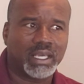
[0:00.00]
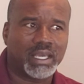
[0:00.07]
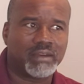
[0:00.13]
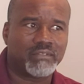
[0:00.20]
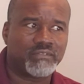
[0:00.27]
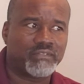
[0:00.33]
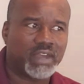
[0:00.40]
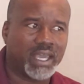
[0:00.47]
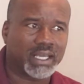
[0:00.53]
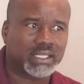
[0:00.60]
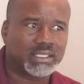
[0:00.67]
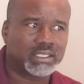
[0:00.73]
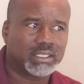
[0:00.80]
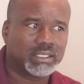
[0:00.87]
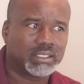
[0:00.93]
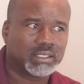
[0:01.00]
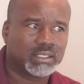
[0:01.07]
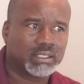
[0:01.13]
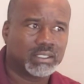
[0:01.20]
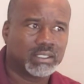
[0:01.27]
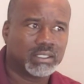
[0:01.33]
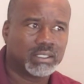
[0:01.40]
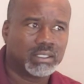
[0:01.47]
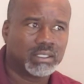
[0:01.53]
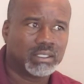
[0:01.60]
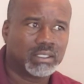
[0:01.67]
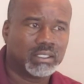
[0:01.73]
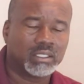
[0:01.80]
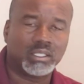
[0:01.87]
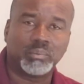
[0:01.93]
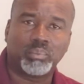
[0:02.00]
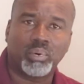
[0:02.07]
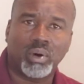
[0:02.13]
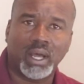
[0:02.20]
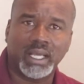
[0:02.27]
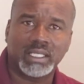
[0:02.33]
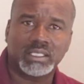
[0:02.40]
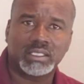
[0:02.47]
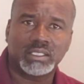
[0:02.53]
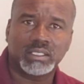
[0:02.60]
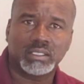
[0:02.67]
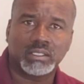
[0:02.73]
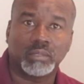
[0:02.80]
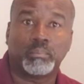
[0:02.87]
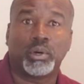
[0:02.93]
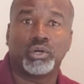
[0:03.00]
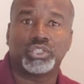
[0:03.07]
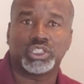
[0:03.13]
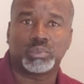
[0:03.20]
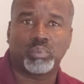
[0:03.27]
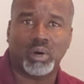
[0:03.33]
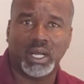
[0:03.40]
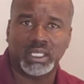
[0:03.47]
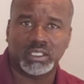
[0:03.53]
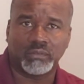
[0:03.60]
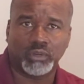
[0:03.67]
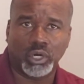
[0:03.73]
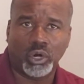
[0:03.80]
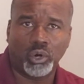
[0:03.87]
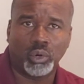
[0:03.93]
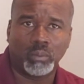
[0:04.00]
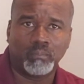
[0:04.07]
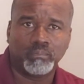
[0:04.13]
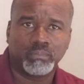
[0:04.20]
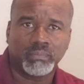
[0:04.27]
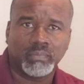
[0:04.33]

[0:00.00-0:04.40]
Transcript: affect the price, the purchase price of your home.